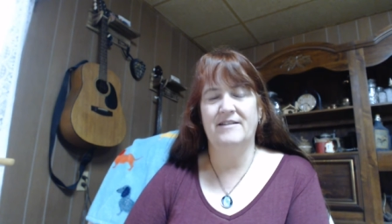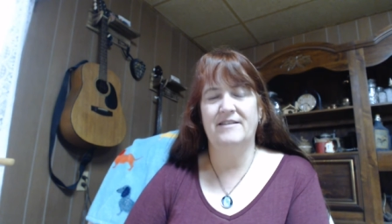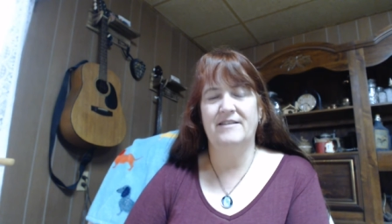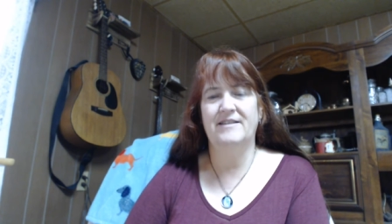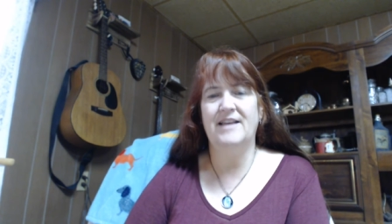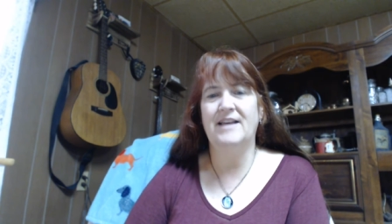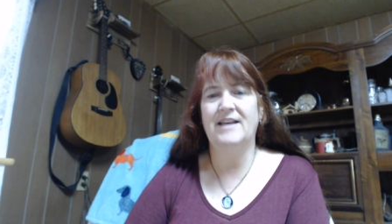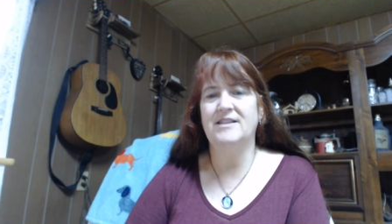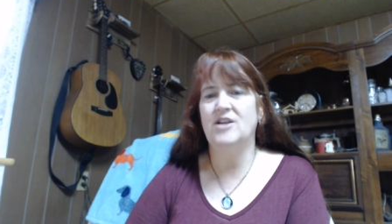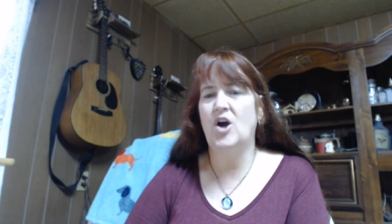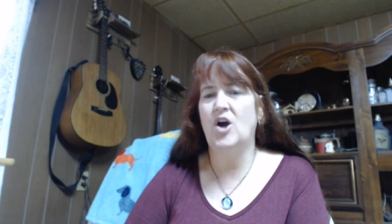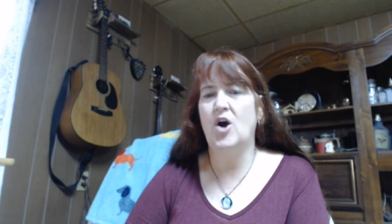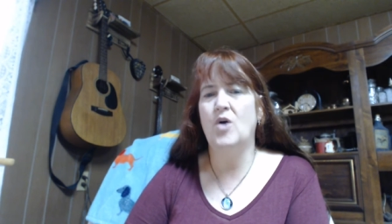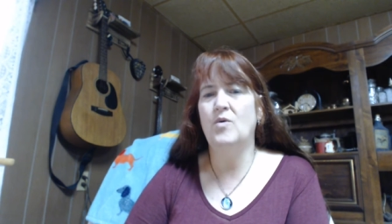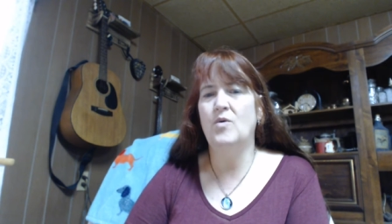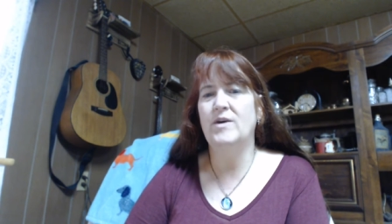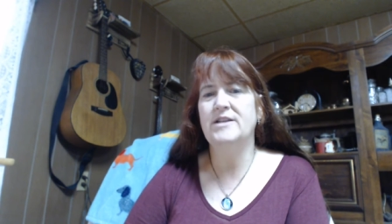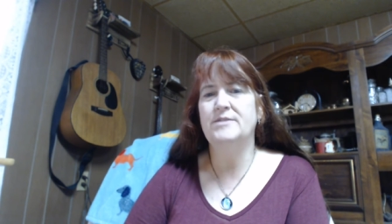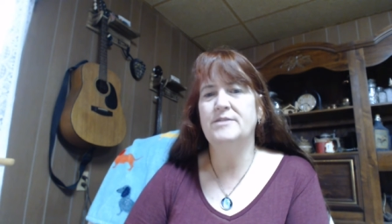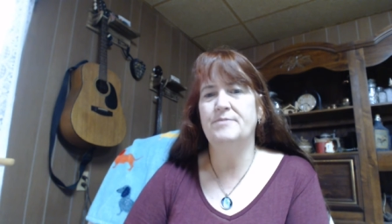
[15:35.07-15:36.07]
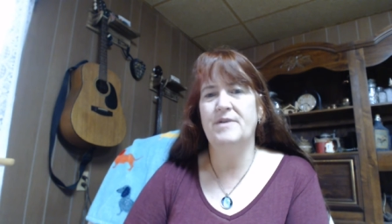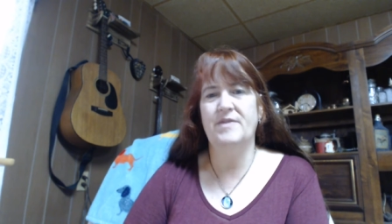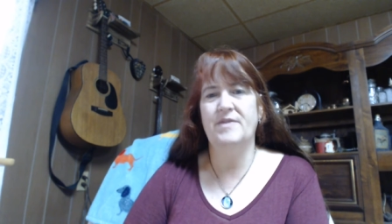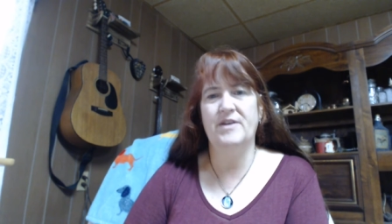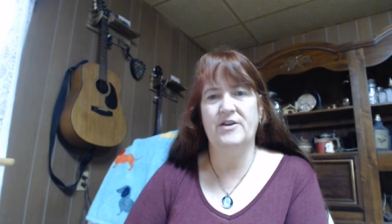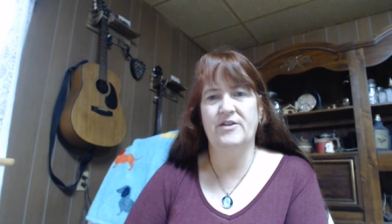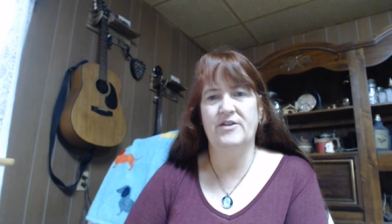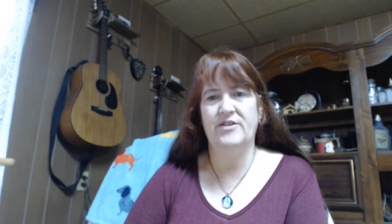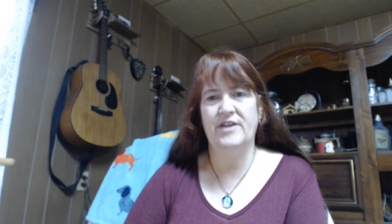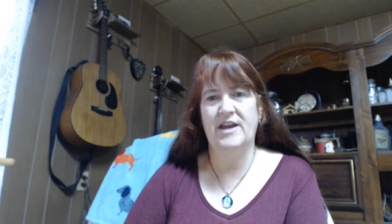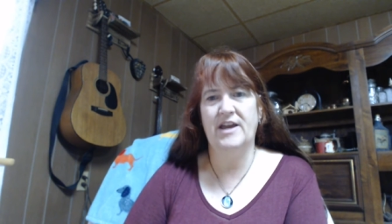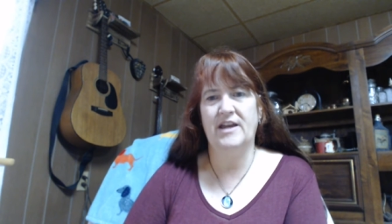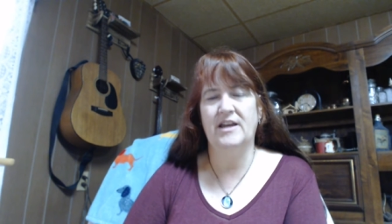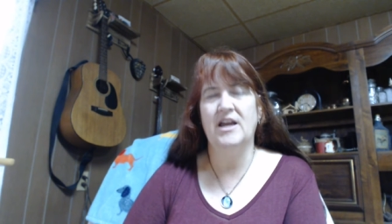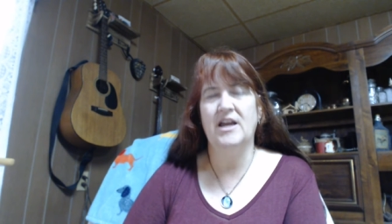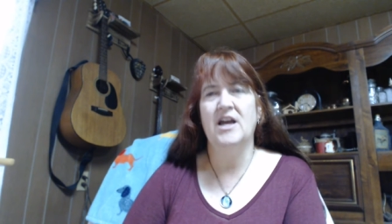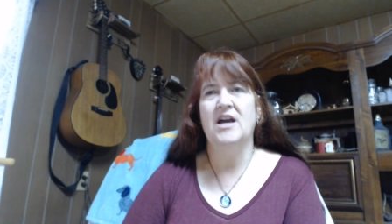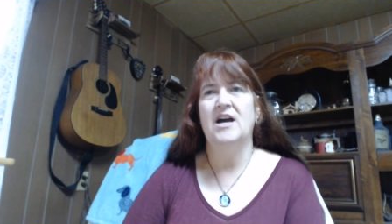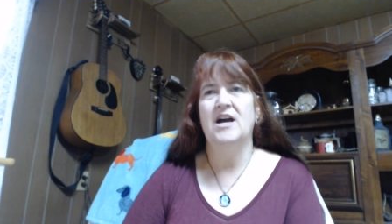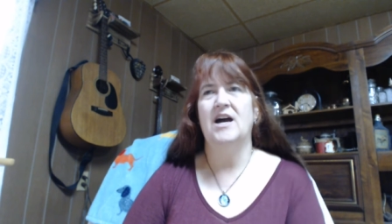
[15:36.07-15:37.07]
That's always been their thing.
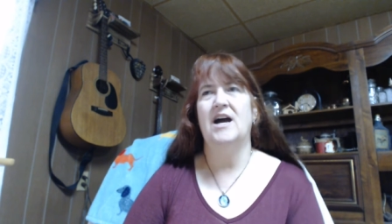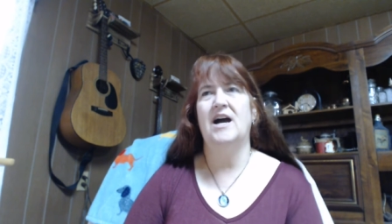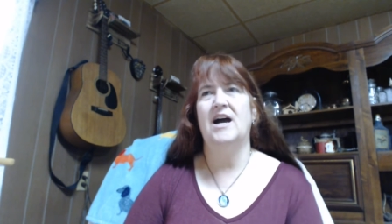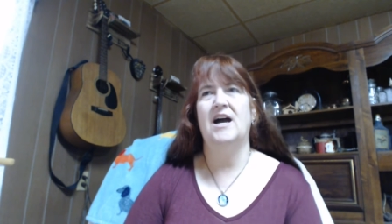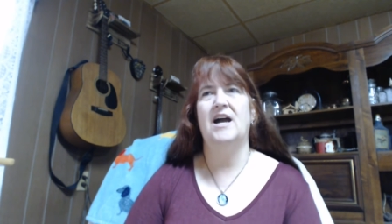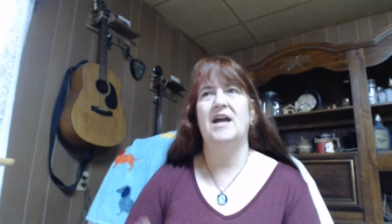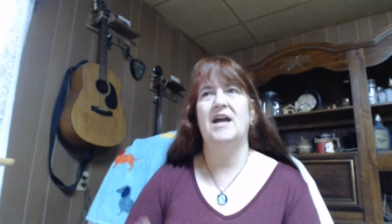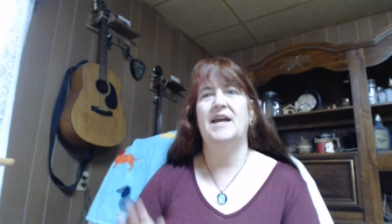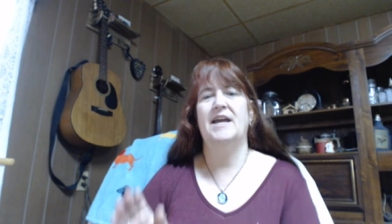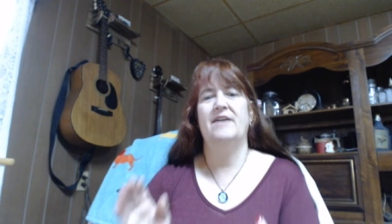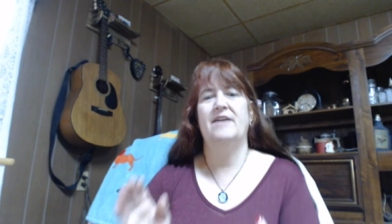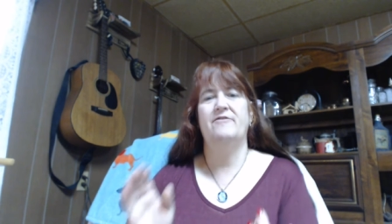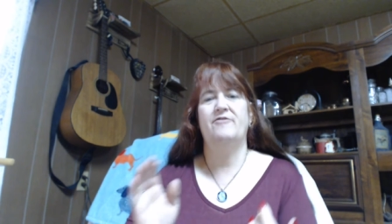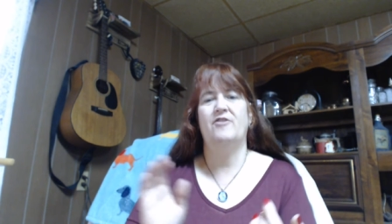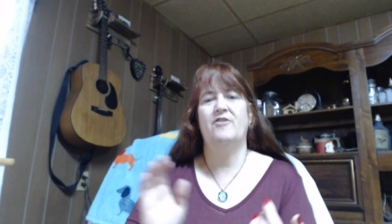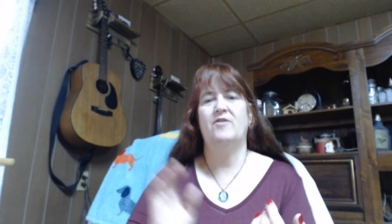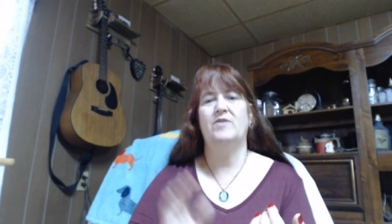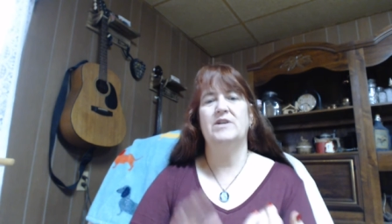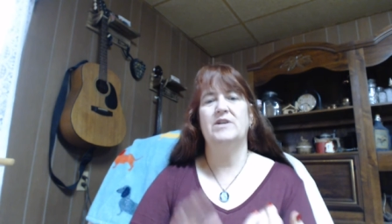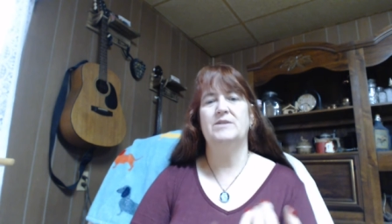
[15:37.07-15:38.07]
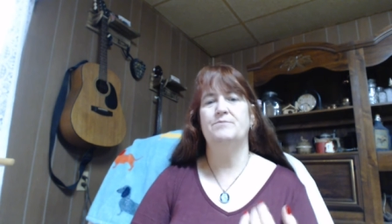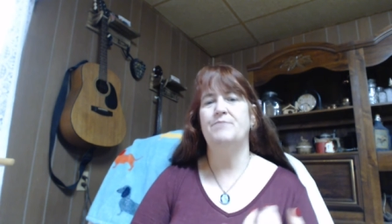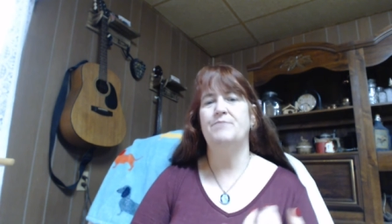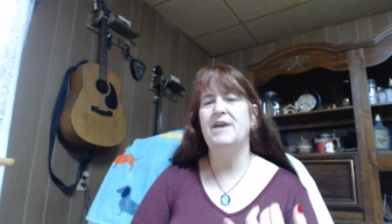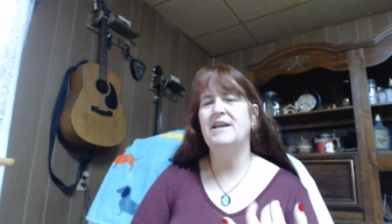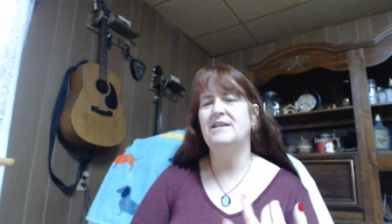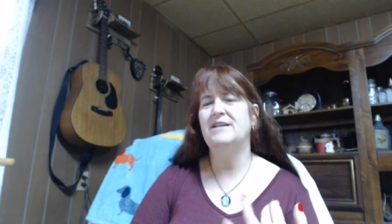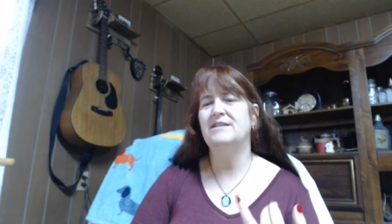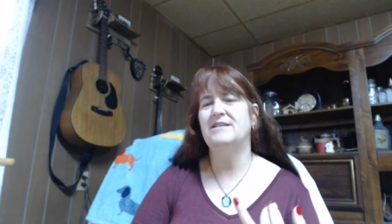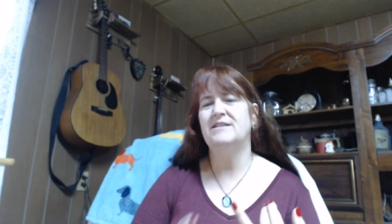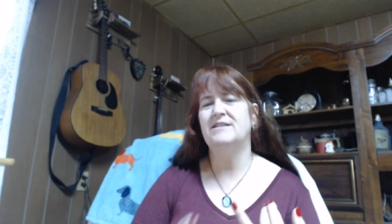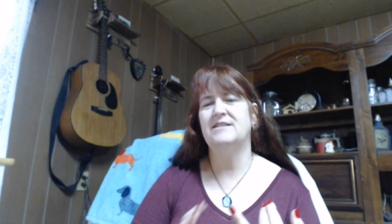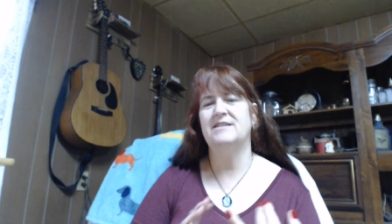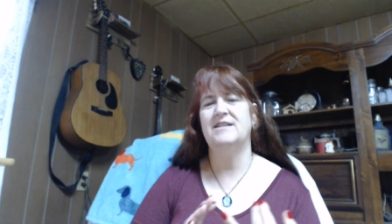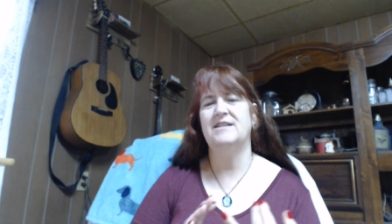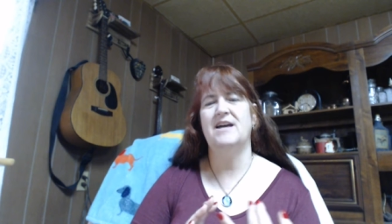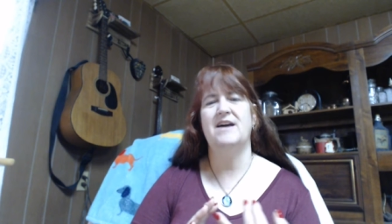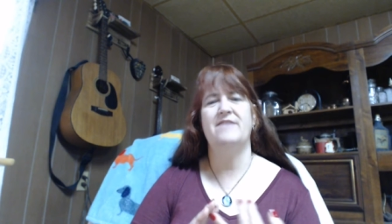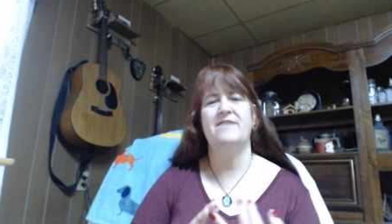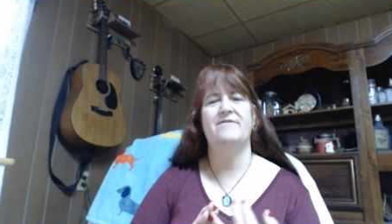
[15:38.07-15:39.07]
I have always baked
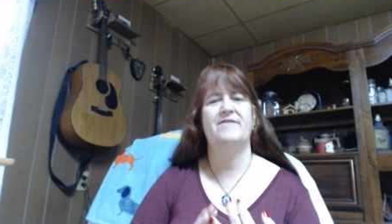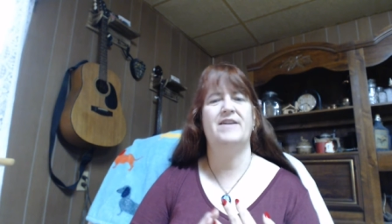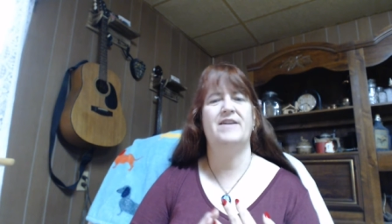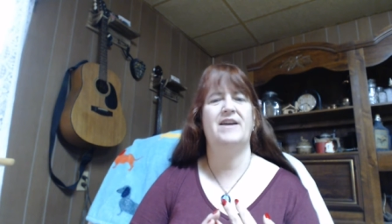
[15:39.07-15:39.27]
stuff